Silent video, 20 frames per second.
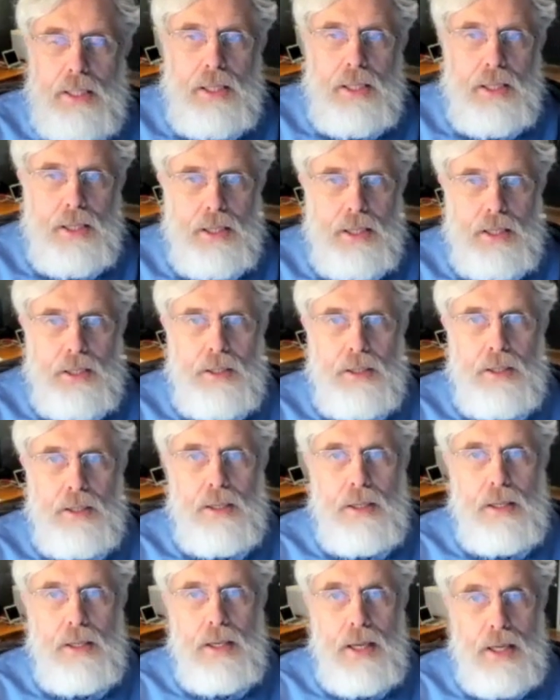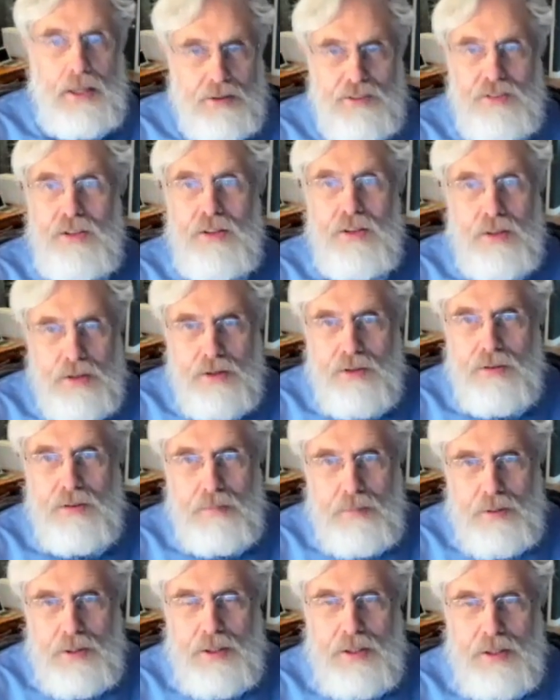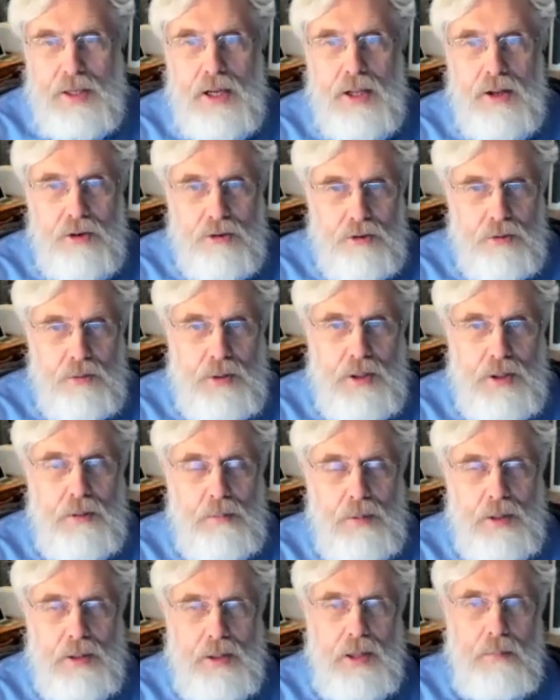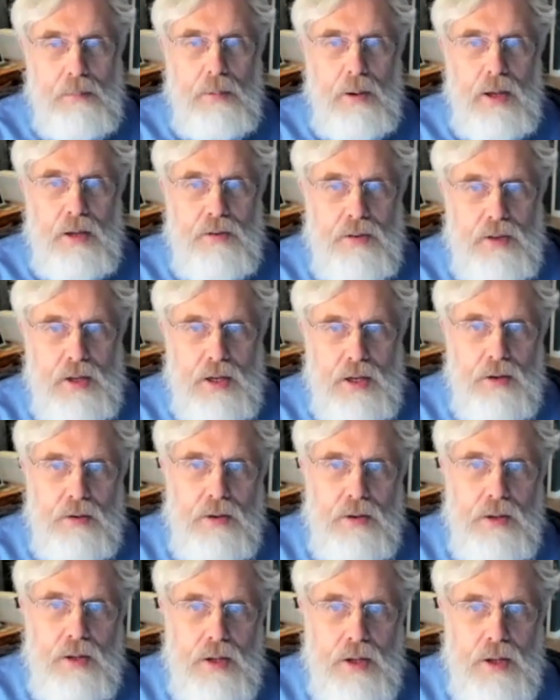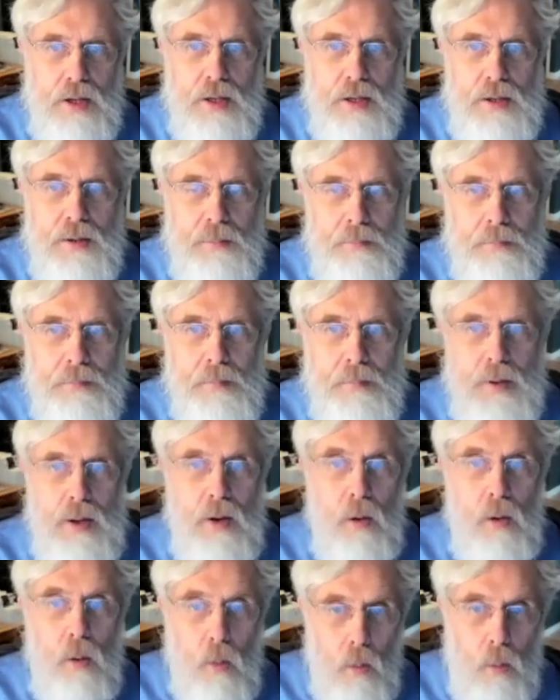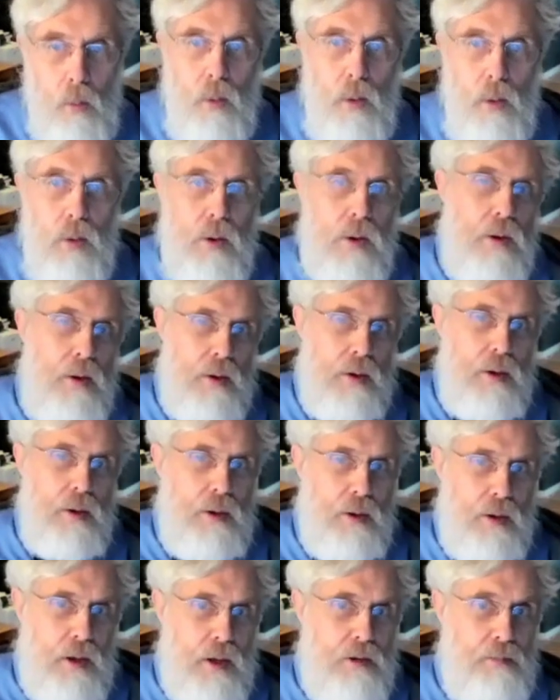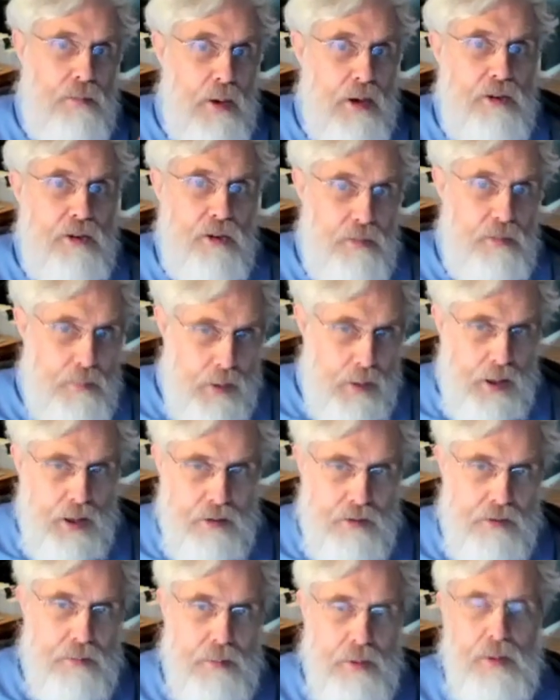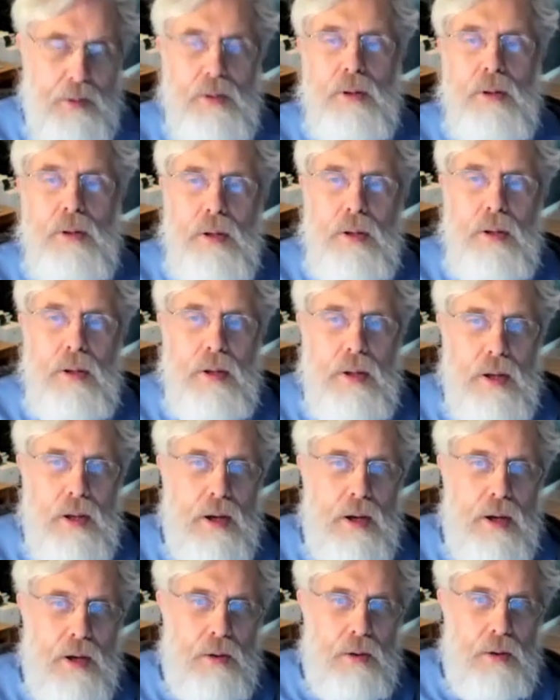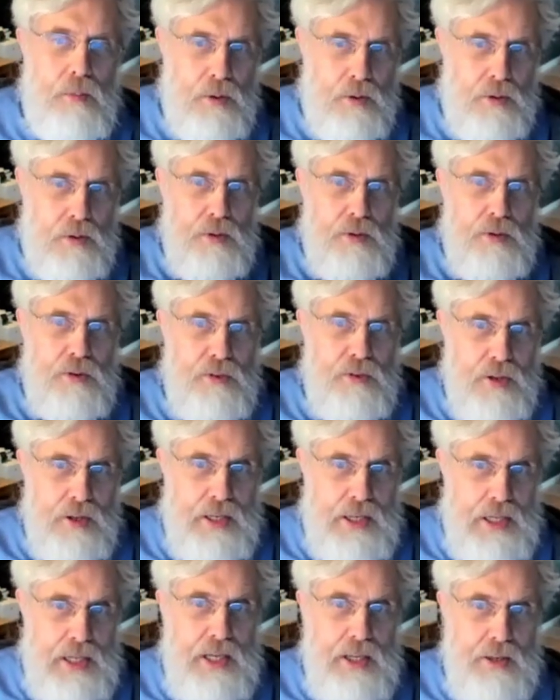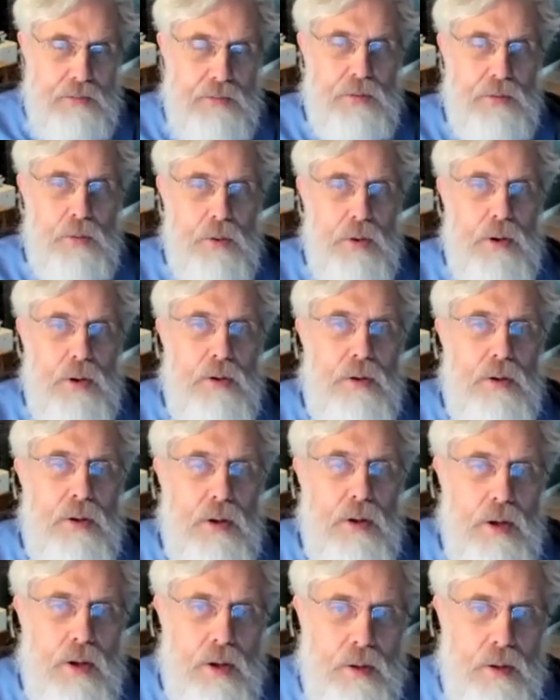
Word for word: Uh, it still is a million dollars and we need to bring that price down. Um, or as much as possible, uh, reduce the need for it uh,